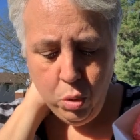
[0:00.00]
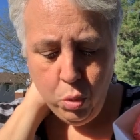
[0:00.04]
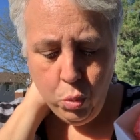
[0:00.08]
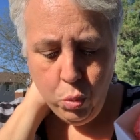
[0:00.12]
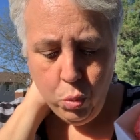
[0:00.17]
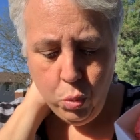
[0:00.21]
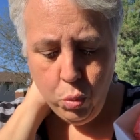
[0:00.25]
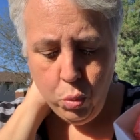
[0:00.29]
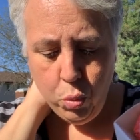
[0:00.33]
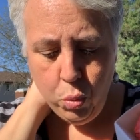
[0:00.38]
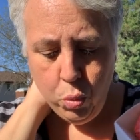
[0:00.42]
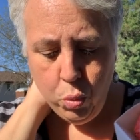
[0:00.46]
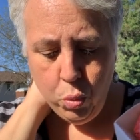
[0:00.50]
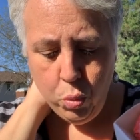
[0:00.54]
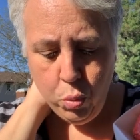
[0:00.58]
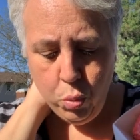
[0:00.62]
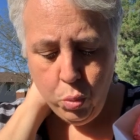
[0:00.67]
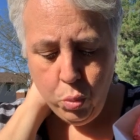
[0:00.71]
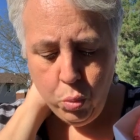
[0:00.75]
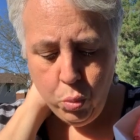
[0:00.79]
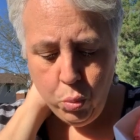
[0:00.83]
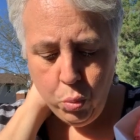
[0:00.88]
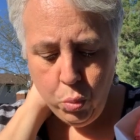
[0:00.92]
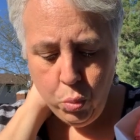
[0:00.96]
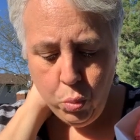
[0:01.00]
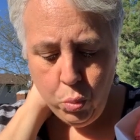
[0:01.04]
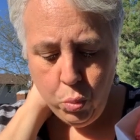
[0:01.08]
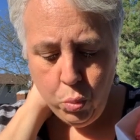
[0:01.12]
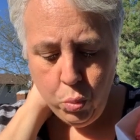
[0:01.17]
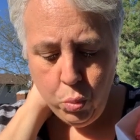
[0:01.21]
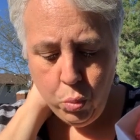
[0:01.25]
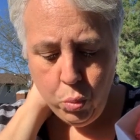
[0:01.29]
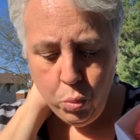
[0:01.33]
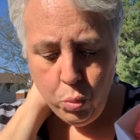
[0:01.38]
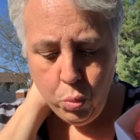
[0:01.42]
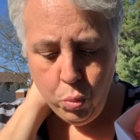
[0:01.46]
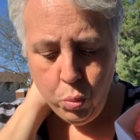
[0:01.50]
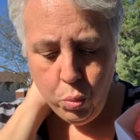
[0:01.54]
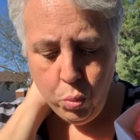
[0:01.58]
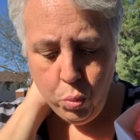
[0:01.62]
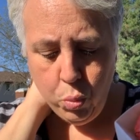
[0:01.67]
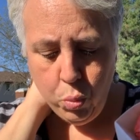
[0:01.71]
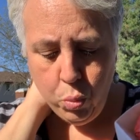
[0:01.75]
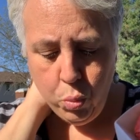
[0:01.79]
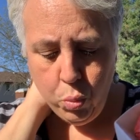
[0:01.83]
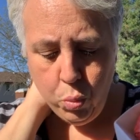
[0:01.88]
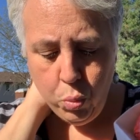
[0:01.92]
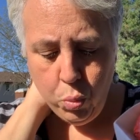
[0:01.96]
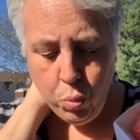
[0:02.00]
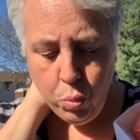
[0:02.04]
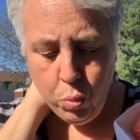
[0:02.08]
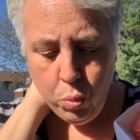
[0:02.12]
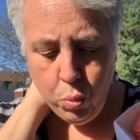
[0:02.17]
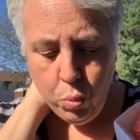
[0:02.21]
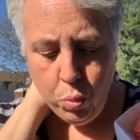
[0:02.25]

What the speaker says: (silence)